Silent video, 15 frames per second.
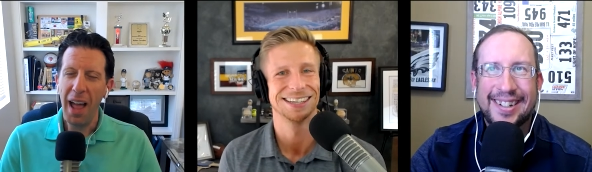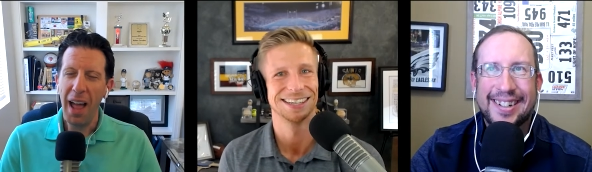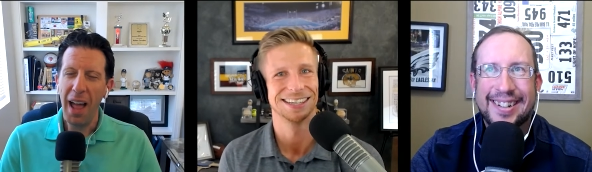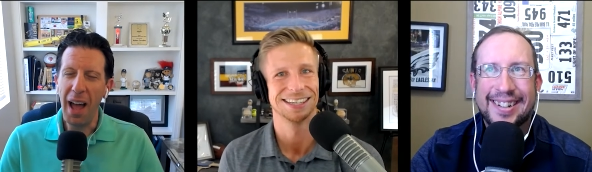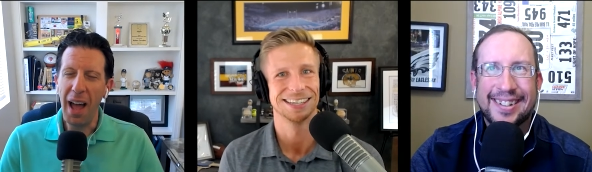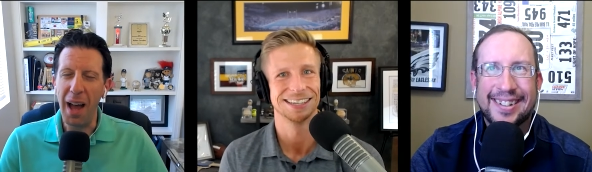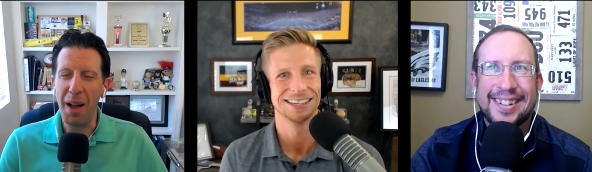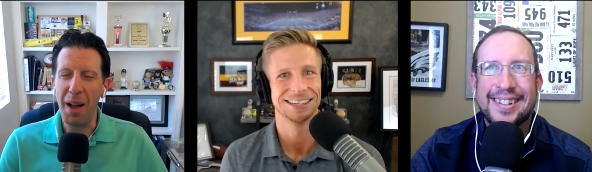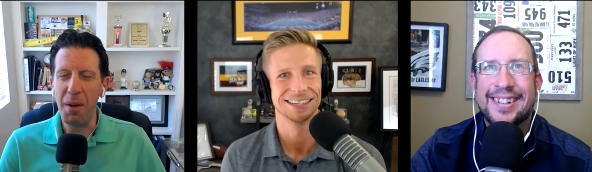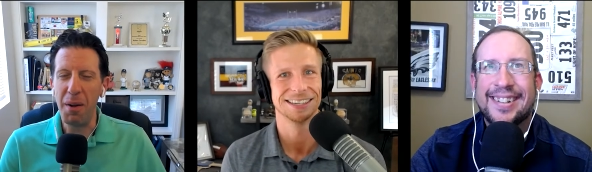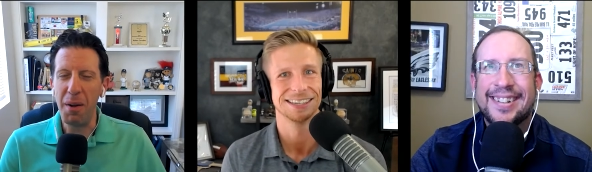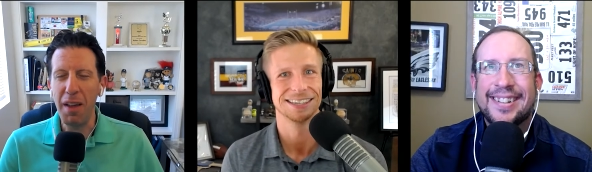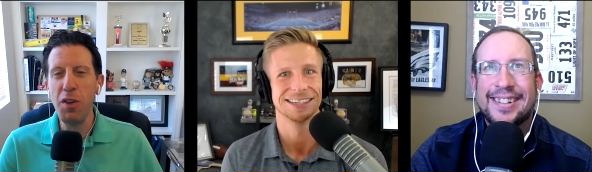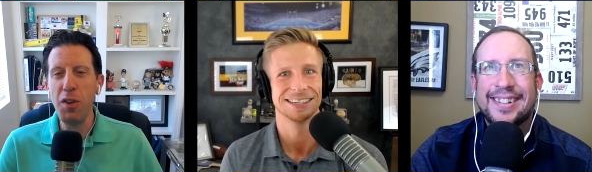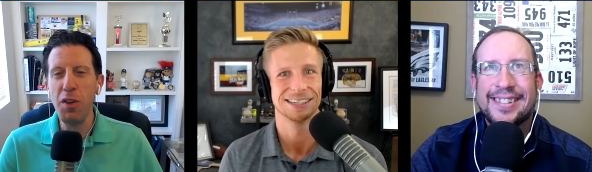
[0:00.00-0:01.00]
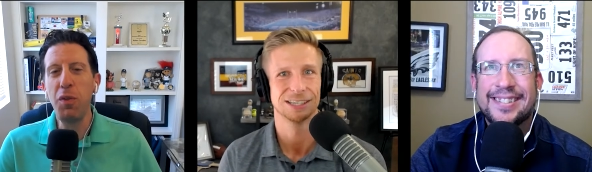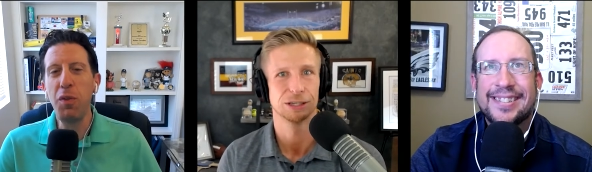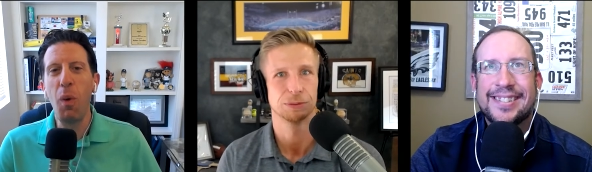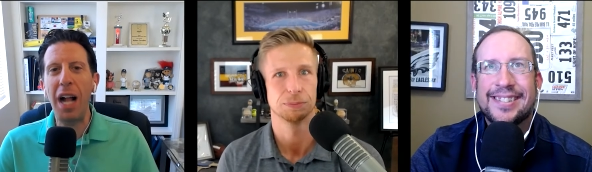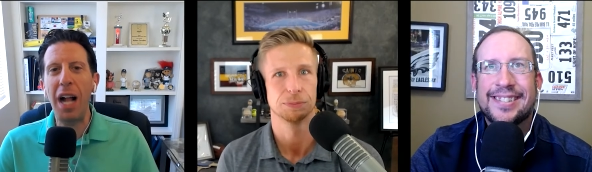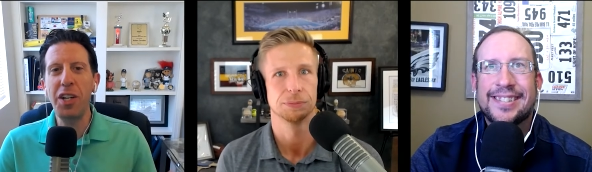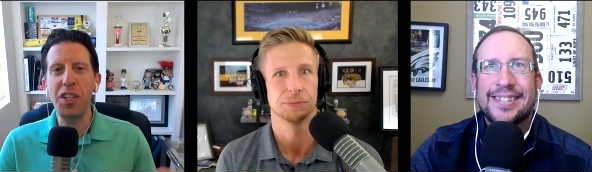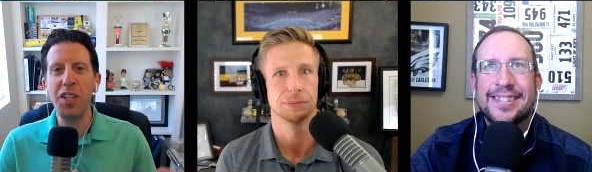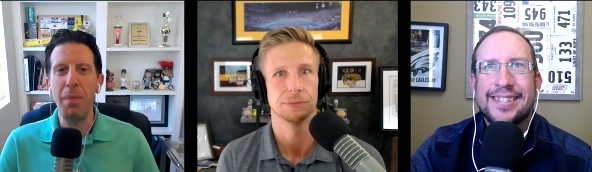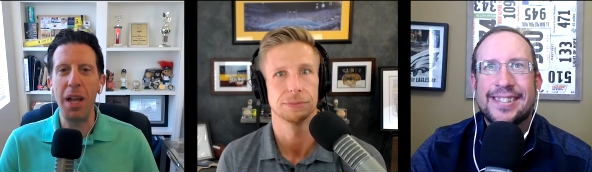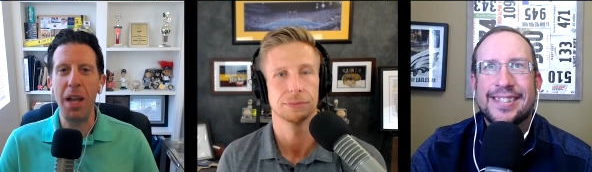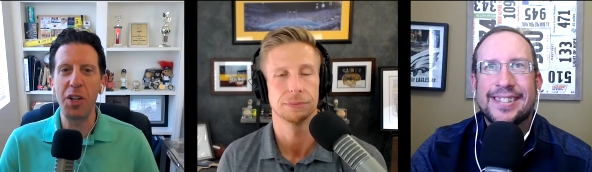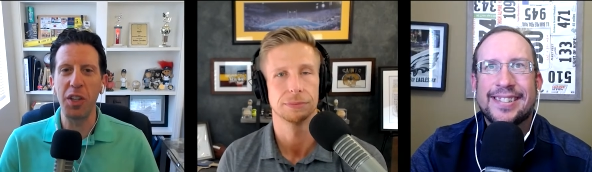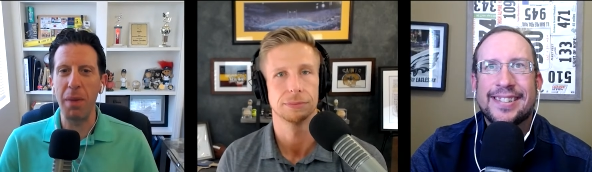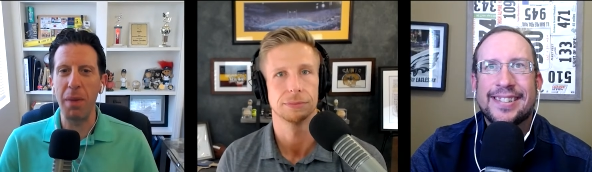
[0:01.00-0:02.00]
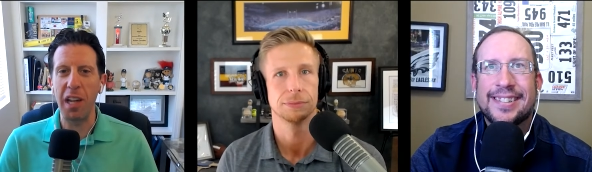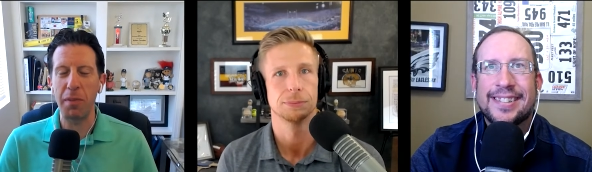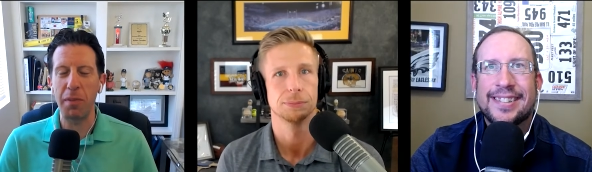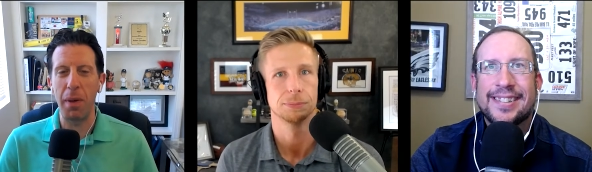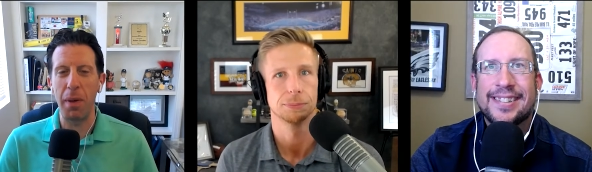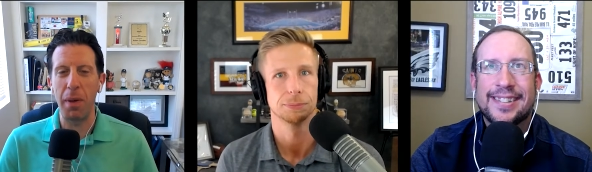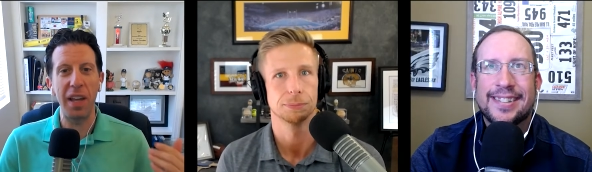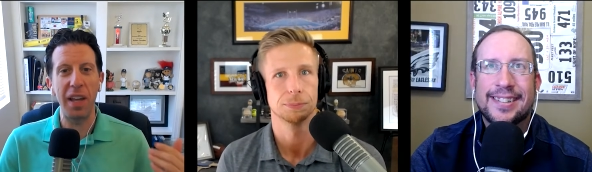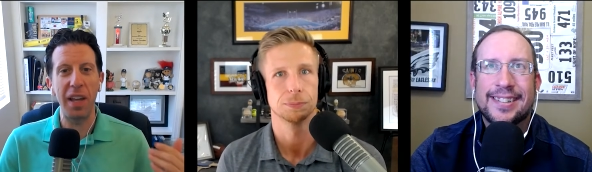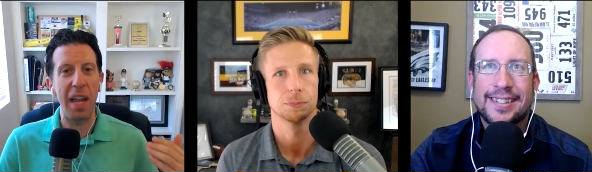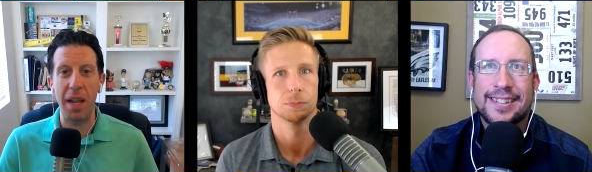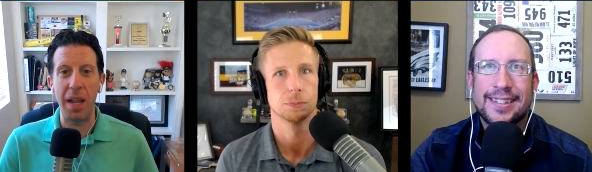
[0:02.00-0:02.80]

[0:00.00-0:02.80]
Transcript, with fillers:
Speaker 1: uh, if you've watched a Major League Baseball game,